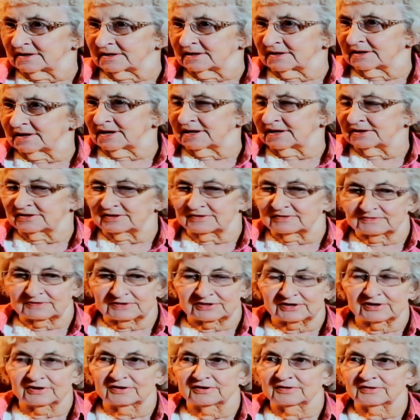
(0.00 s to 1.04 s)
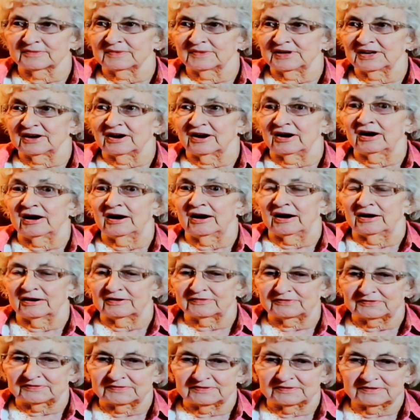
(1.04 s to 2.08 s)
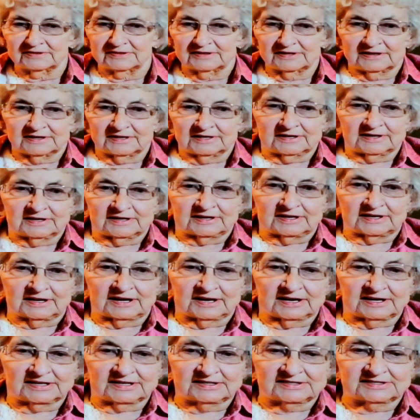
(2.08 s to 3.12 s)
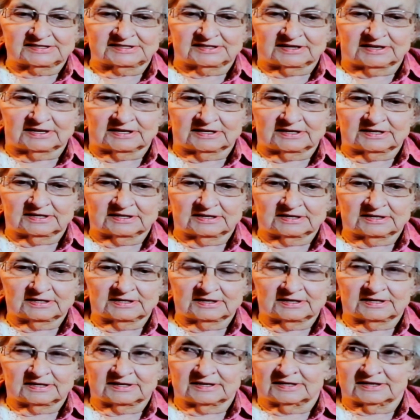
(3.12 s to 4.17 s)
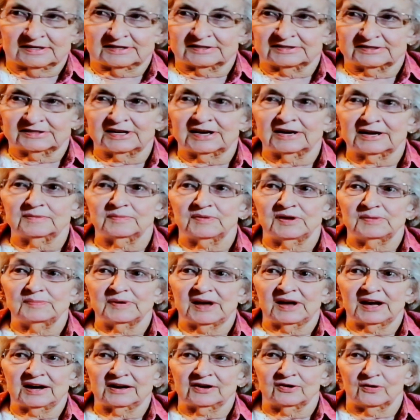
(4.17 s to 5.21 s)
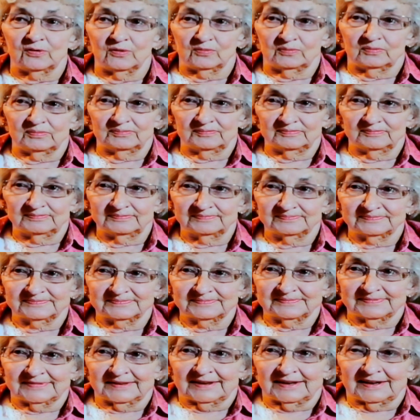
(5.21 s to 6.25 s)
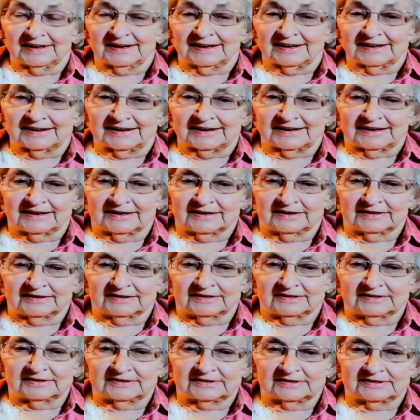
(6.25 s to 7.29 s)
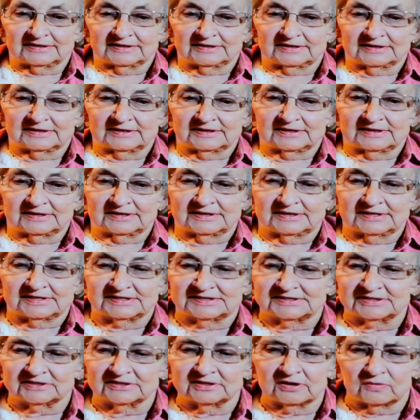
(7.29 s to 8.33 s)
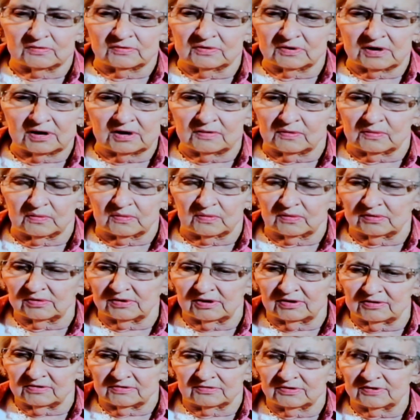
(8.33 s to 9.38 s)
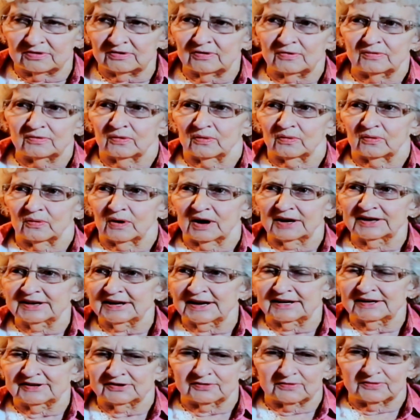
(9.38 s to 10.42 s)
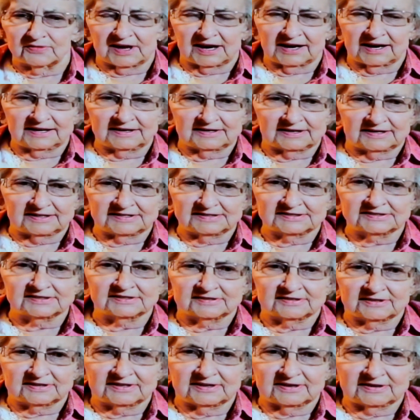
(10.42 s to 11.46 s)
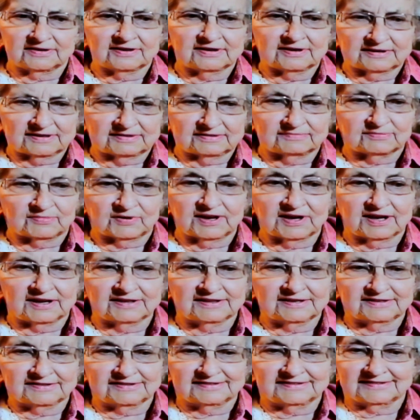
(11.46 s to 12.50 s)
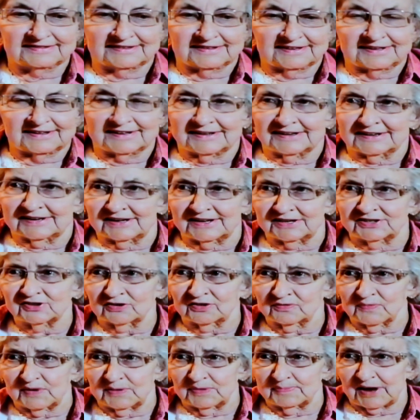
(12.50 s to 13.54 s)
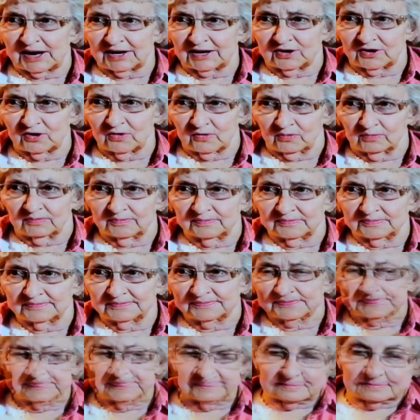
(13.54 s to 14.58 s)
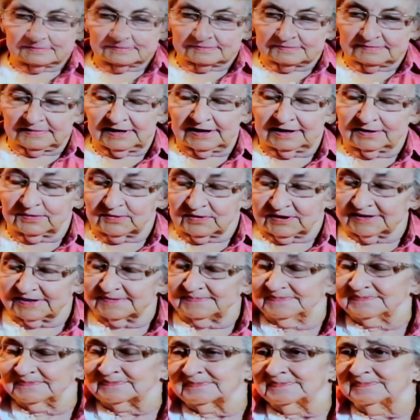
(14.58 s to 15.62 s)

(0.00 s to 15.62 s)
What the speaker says: and that turned me off, and I said, take me back home. And he said, oh, no, I can't do that. And he said, yeah, well, he took me back home. Anyway,